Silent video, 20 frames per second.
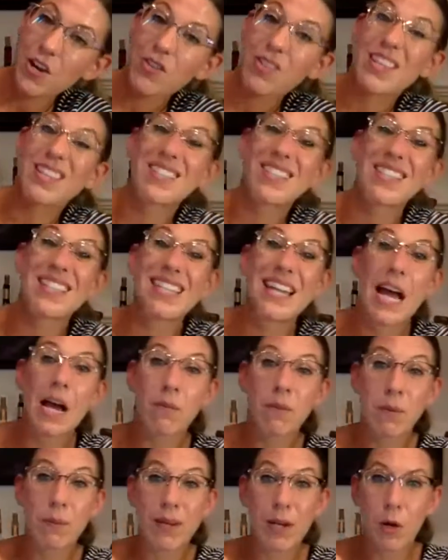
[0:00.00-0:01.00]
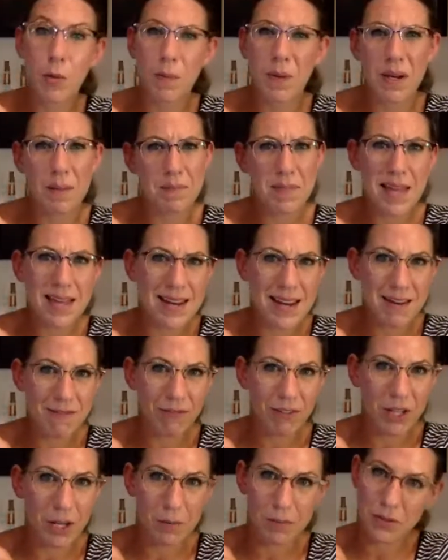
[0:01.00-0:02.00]
This is not when we open up that
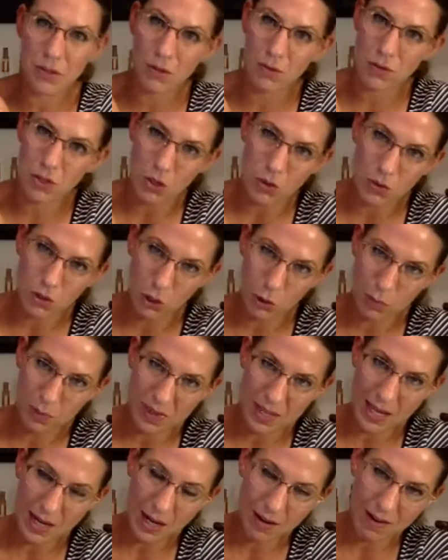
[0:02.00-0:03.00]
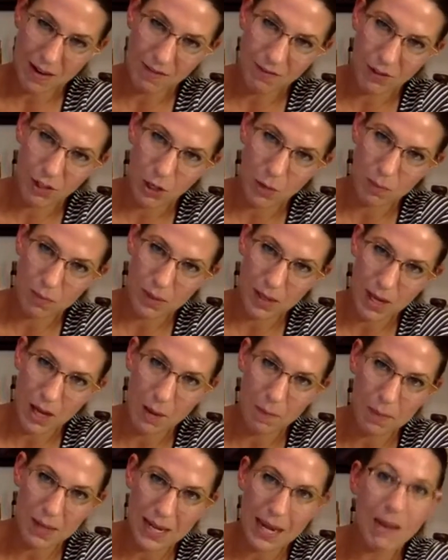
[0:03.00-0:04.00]
envelope, so don't open that envelope
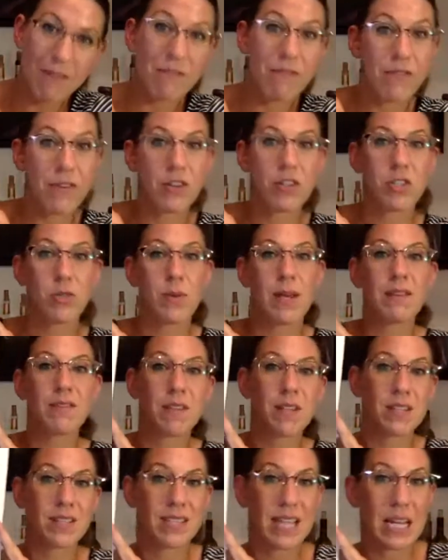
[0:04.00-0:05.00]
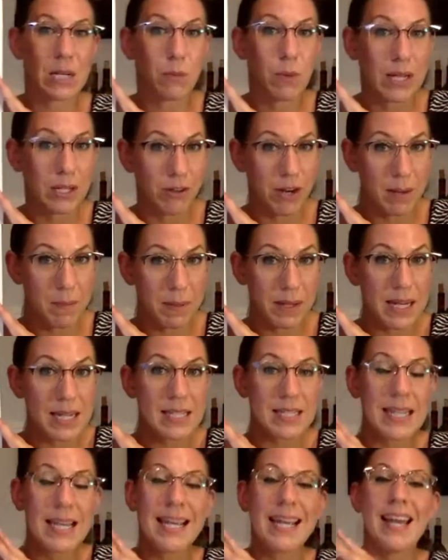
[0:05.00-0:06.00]
up yet. First, we have to decide what grape it is.
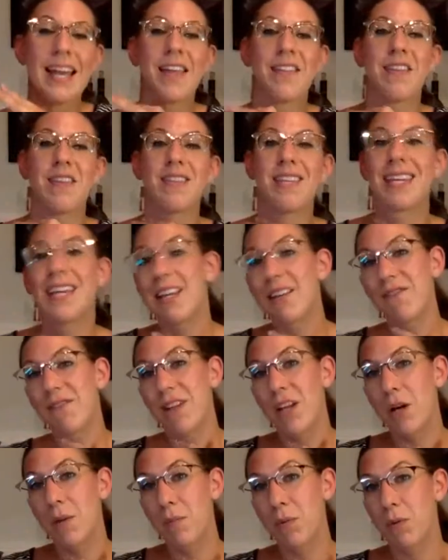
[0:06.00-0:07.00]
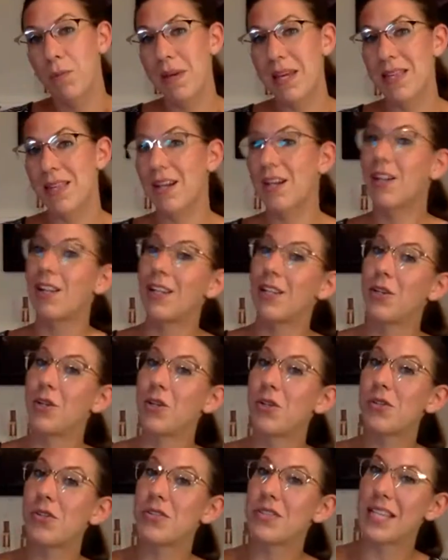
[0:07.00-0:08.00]
Then the envelope will be the
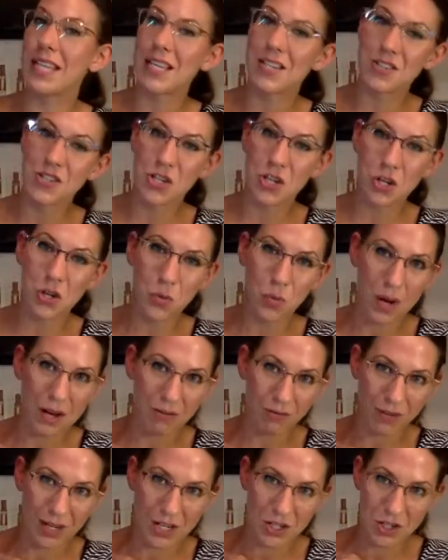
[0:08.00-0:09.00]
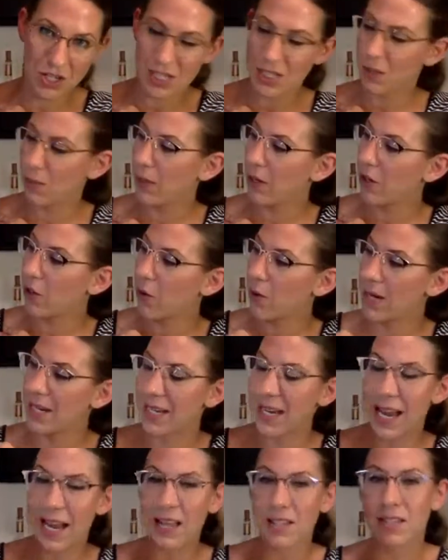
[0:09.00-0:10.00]
clues into what regions we are going to
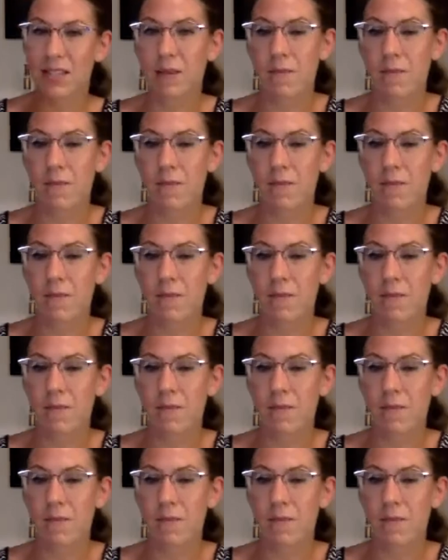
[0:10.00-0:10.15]
guess.